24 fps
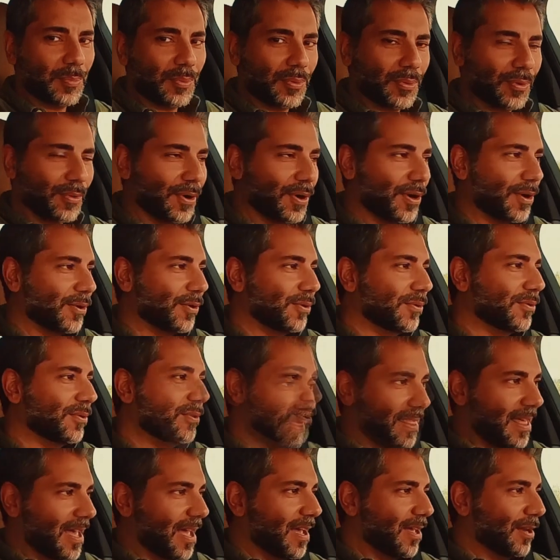Pro
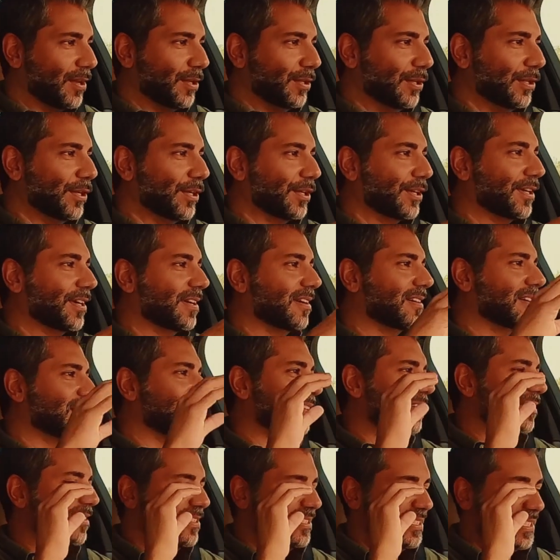that look
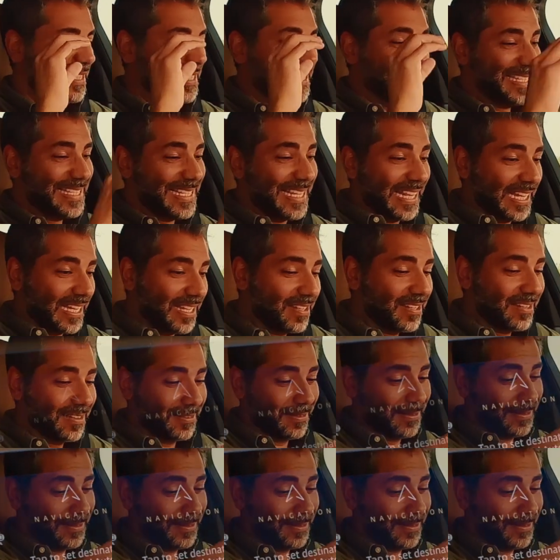sick.